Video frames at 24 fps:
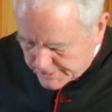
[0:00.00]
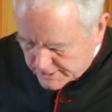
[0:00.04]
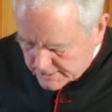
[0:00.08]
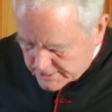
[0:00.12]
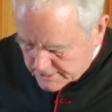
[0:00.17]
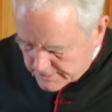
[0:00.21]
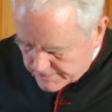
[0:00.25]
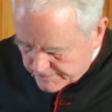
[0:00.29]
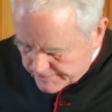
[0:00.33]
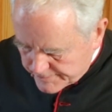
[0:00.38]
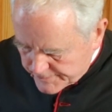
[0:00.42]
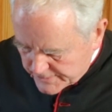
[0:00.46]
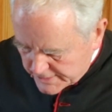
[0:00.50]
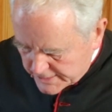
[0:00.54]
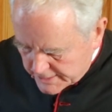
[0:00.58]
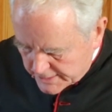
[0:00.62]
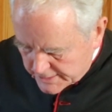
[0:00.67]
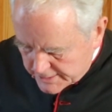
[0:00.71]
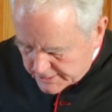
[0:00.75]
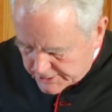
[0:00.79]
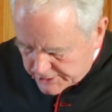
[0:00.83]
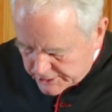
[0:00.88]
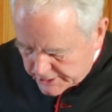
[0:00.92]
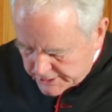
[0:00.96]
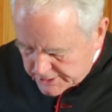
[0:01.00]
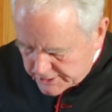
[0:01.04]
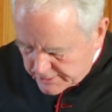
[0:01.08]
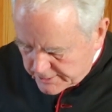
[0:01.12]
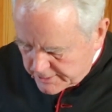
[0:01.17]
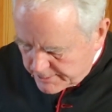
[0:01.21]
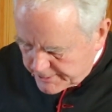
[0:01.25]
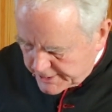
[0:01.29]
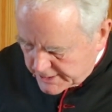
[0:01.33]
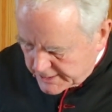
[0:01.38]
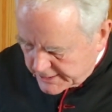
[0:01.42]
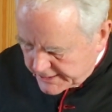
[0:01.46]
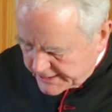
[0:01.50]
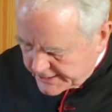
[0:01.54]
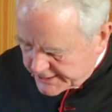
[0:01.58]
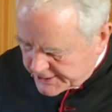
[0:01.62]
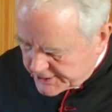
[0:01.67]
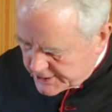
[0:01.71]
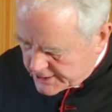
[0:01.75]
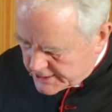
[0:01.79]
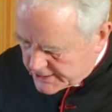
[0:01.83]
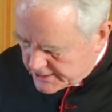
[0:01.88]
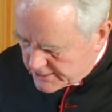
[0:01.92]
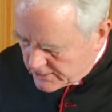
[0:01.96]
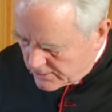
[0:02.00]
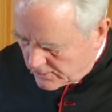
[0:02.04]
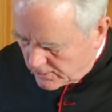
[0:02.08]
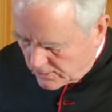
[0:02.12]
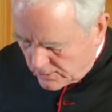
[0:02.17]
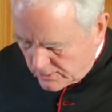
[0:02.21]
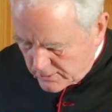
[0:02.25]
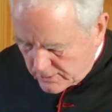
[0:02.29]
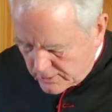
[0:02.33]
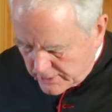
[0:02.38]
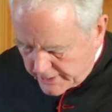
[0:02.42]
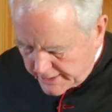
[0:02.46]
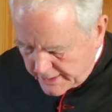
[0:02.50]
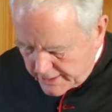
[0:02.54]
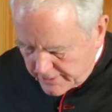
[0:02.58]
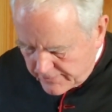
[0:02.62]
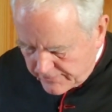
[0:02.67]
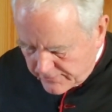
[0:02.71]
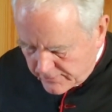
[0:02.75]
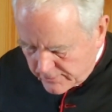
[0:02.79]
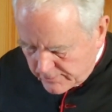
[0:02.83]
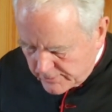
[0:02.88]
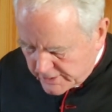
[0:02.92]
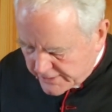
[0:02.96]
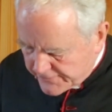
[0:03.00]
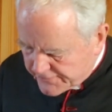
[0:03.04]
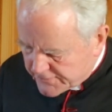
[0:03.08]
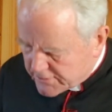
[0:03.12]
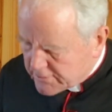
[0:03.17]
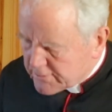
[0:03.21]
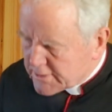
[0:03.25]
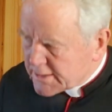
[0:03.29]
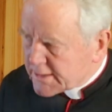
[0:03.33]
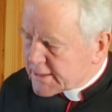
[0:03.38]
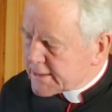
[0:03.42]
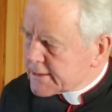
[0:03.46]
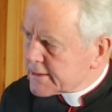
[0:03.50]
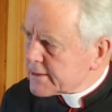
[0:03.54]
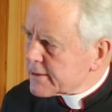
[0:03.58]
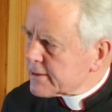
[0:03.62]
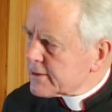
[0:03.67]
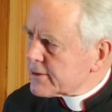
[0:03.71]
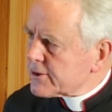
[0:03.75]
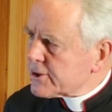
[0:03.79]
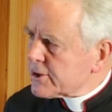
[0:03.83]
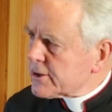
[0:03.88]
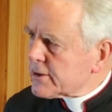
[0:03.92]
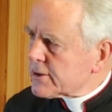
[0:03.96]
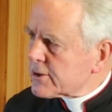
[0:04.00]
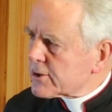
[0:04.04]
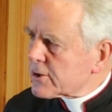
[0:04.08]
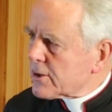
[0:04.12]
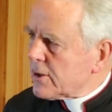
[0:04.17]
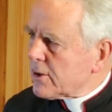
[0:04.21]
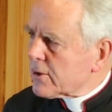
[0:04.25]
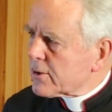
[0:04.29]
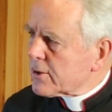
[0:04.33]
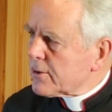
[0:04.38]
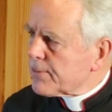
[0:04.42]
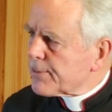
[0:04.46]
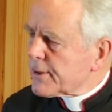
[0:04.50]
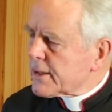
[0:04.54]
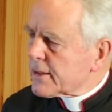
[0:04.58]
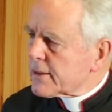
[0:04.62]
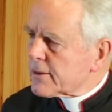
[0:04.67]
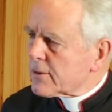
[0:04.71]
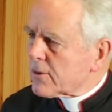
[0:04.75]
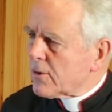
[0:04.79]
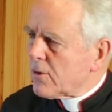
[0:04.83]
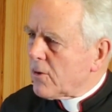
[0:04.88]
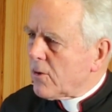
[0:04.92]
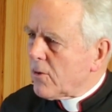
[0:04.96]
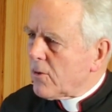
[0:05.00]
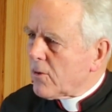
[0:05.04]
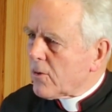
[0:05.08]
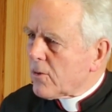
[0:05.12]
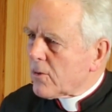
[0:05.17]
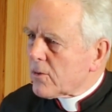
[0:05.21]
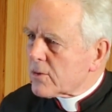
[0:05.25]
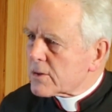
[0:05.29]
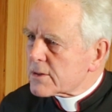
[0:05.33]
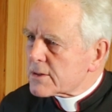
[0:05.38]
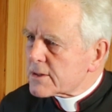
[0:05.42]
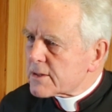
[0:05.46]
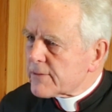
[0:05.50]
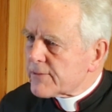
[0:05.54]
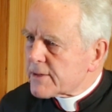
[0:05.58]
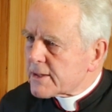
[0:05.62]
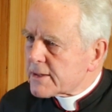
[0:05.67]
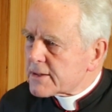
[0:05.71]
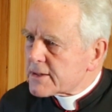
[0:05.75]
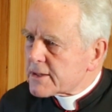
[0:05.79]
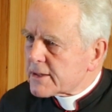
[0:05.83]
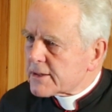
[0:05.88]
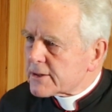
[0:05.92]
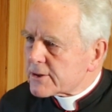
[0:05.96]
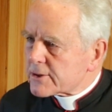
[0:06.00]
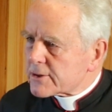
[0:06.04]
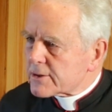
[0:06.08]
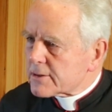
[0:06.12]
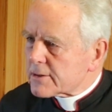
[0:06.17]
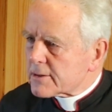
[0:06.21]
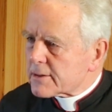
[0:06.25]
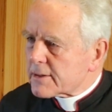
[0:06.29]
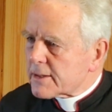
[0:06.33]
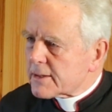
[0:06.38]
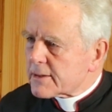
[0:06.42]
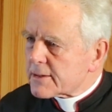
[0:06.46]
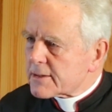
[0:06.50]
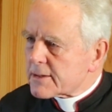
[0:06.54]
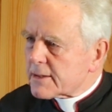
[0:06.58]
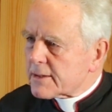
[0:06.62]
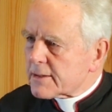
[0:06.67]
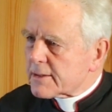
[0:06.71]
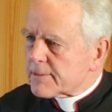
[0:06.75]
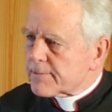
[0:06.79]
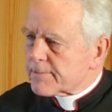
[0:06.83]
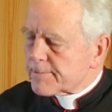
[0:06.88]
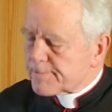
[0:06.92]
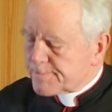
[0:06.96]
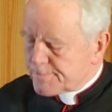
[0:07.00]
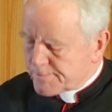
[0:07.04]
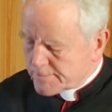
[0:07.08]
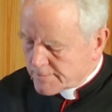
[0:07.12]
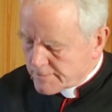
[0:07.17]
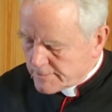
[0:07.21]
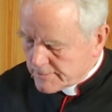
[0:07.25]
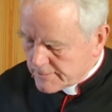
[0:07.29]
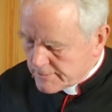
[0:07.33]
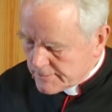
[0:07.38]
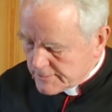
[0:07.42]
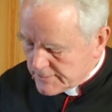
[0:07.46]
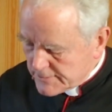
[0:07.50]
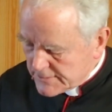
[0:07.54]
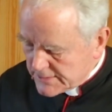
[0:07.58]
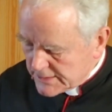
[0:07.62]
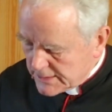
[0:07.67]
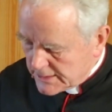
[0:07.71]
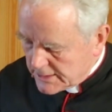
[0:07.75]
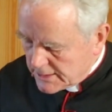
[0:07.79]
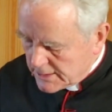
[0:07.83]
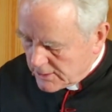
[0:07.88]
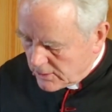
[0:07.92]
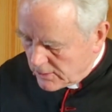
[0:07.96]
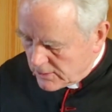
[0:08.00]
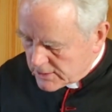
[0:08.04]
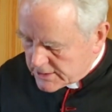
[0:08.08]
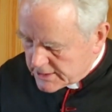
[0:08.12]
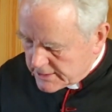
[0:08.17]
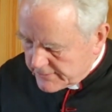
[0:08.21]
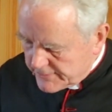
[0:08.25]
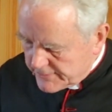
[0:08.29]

bottom. The Church of the Middle Ages is all green from left to right. The Church occupied all civilization at that time. All